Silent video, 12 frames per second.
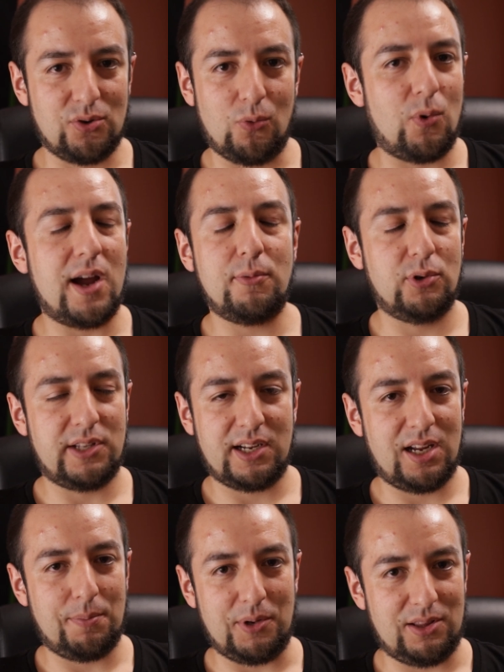so why would they
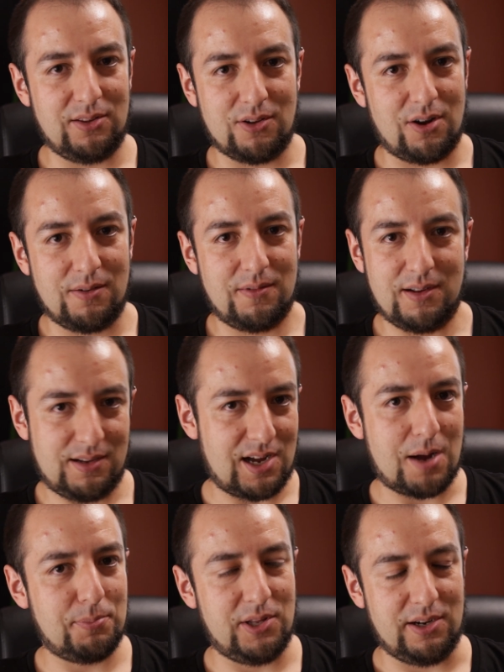keep it
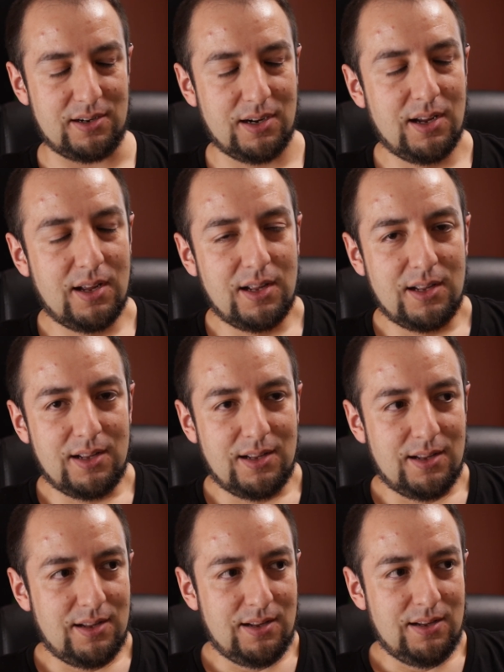up there?
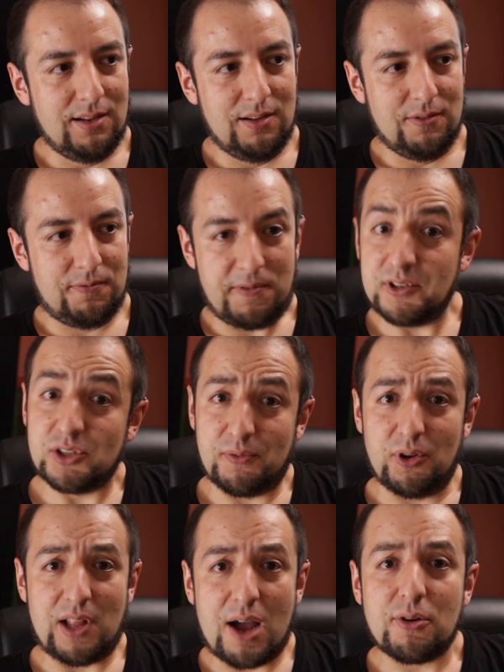First of
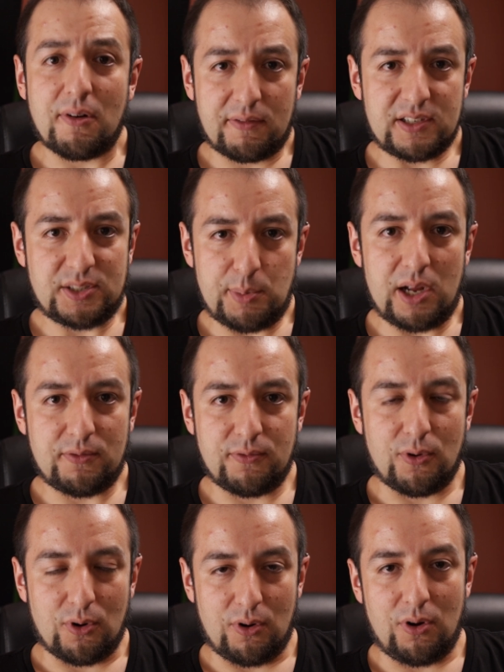all, out of respect
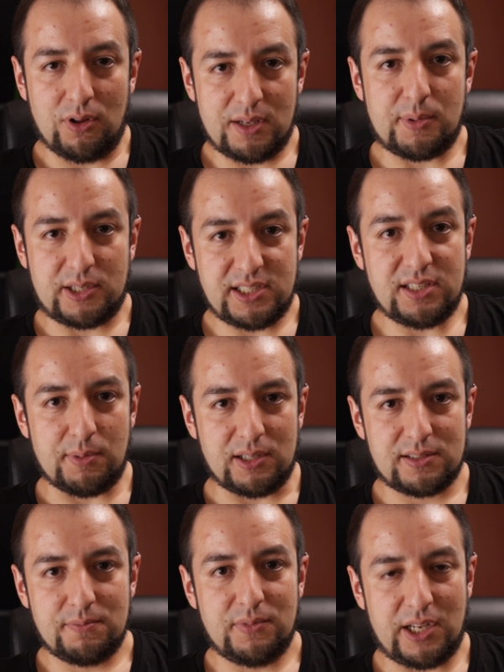for all the
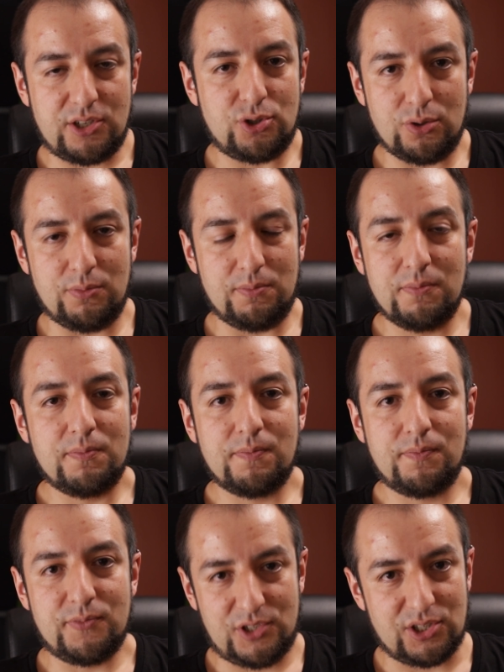participants, they should
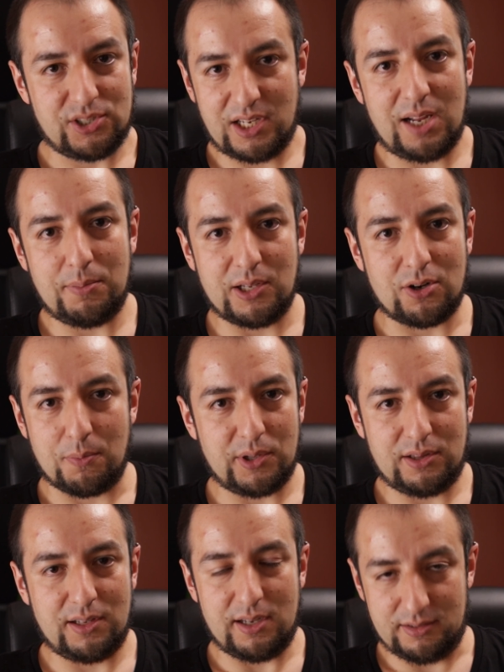just keep
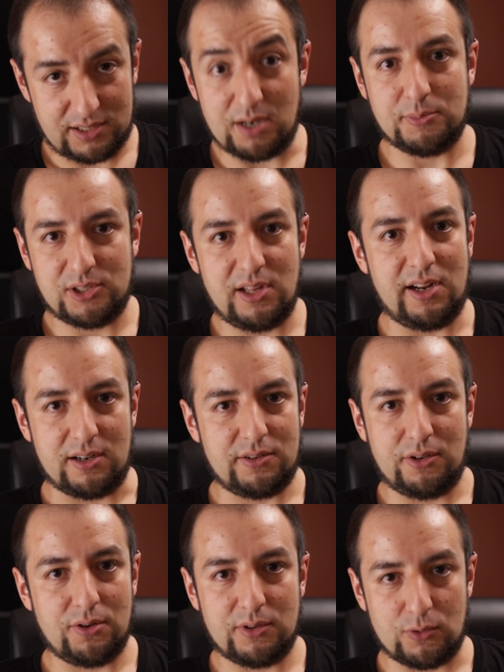the terms there,
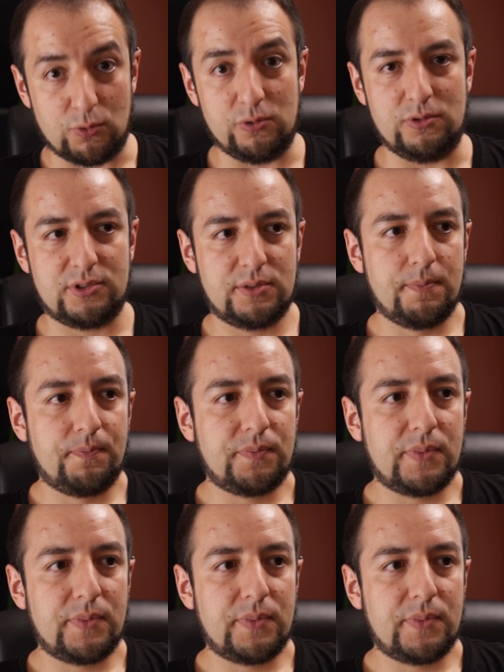the rules,